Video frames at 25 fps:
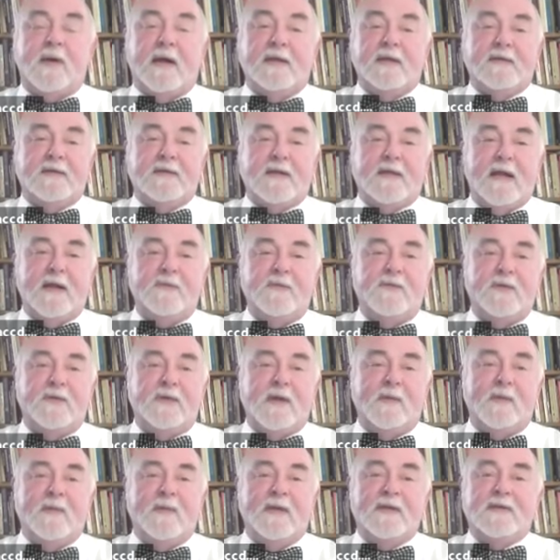Einstein for
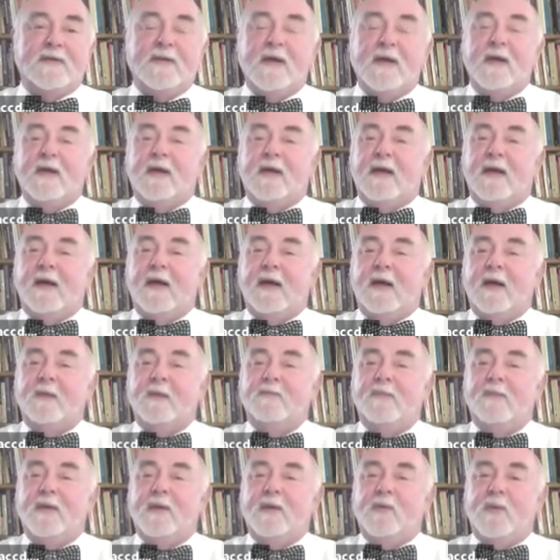dummies uh,
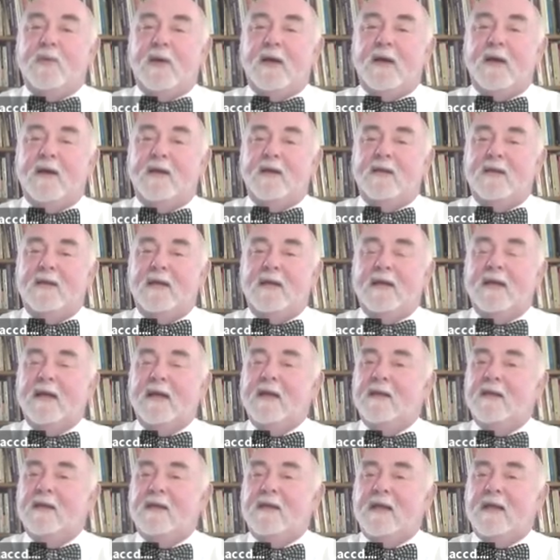beware
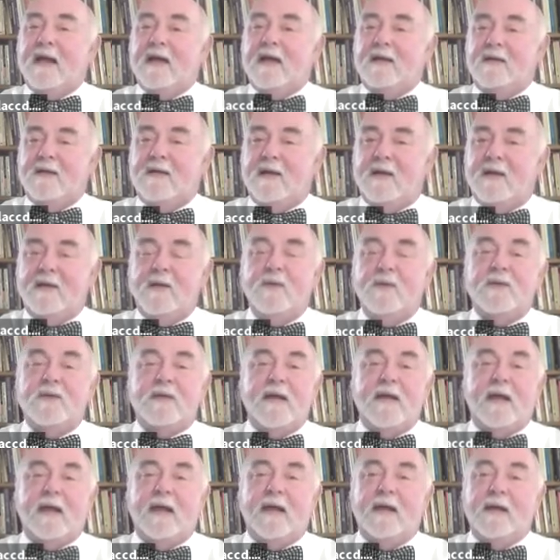thinking that uh, note
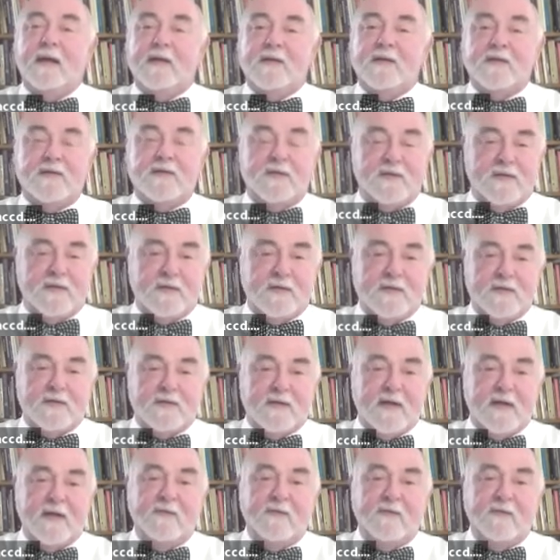taking is just a